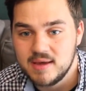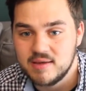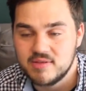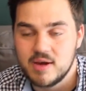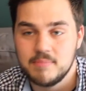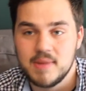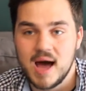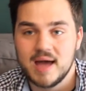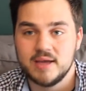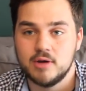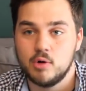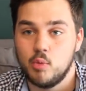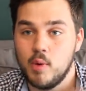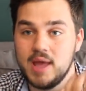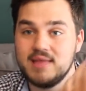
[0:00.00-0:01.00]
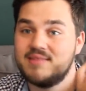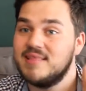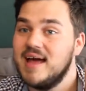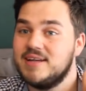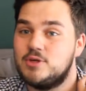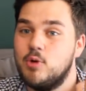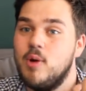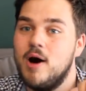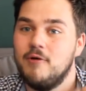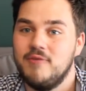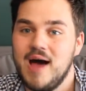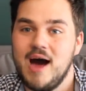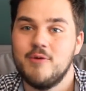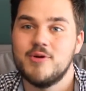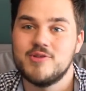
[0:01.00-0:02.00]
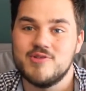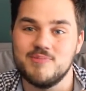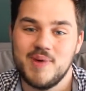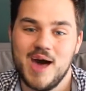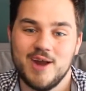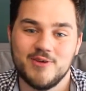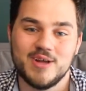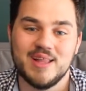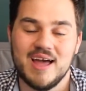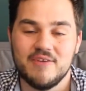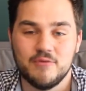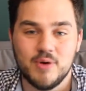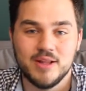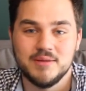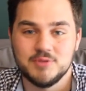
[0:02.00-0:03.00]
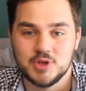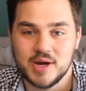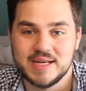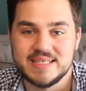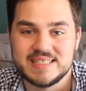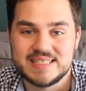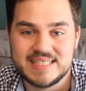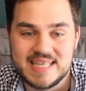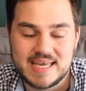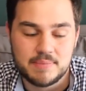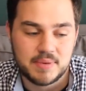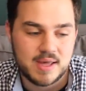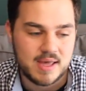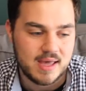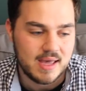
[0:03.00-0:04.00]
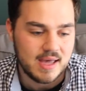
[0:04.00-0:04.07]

because I'm not going to waste that 12 hours of battery life while I'm trying to sleep.